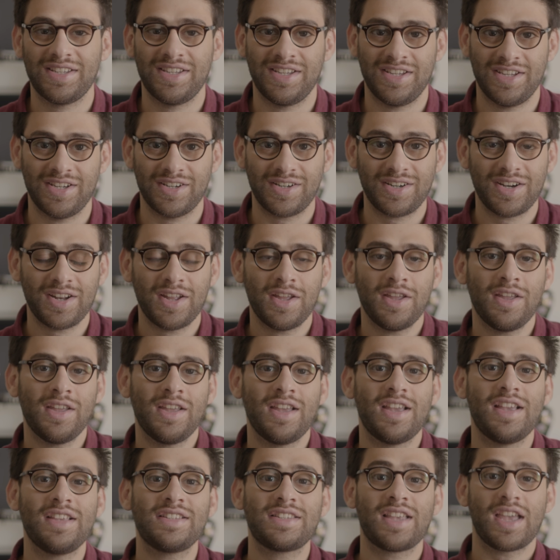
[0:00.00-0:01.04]
here
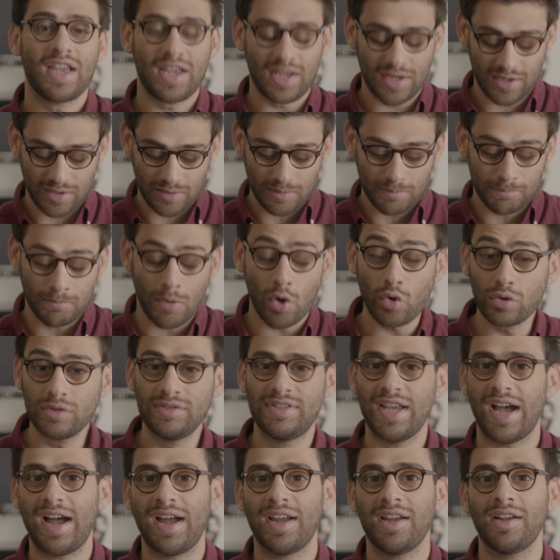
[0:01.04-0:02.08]
is a mode
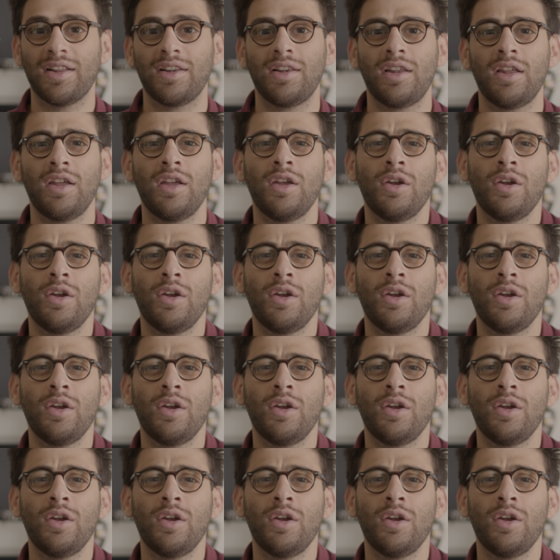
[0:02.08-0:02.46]
dial,